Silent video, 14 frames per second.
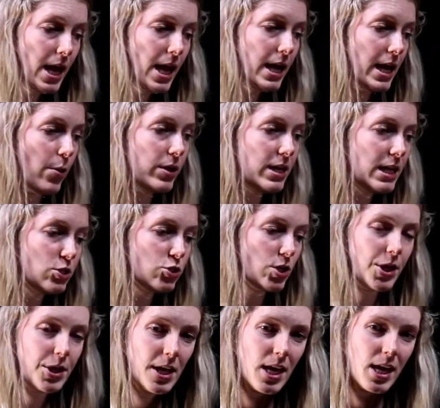Now, we need to
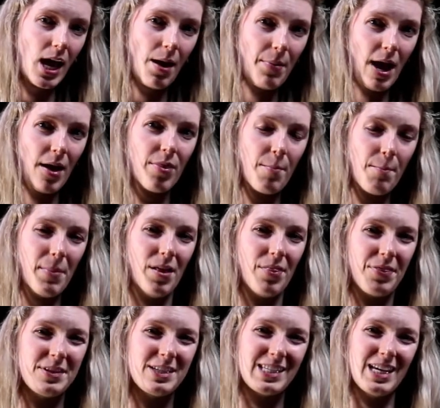think about the
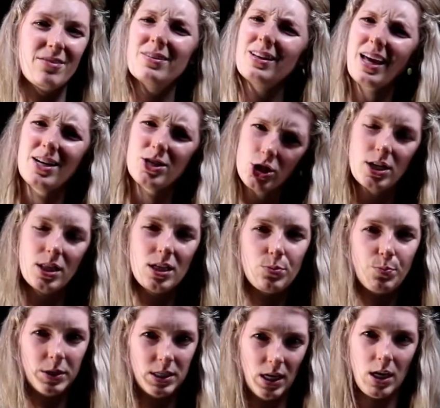months in relation to this
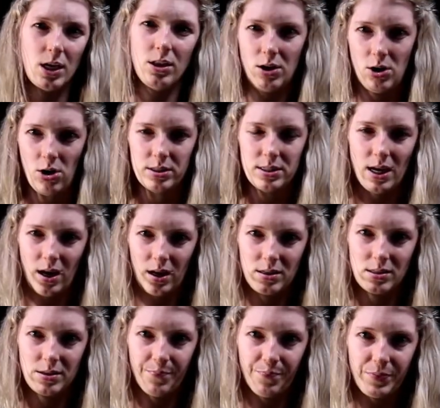particular context.